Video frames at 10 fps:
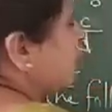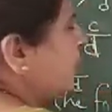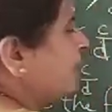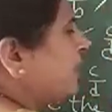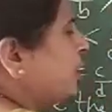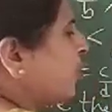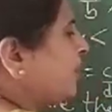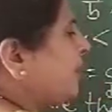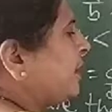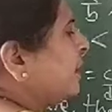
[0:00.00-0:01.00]
common
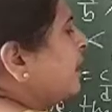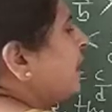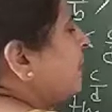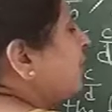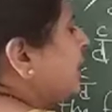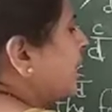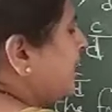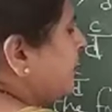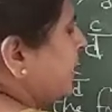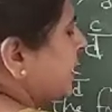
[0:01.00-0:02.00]
denominator, we
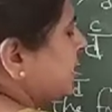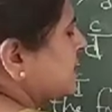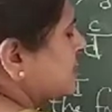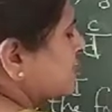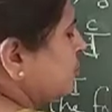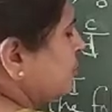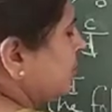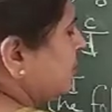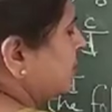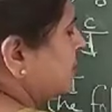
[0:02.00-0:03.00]
compare these two
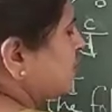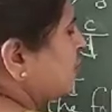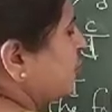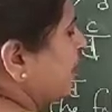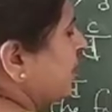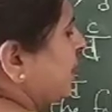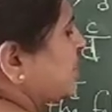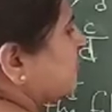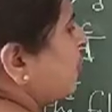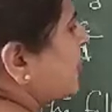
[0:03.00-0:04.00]
numbers,
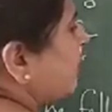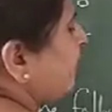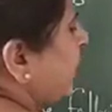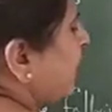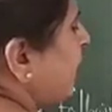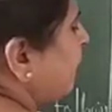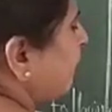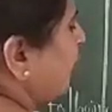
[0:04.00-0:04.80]
numerators 45 and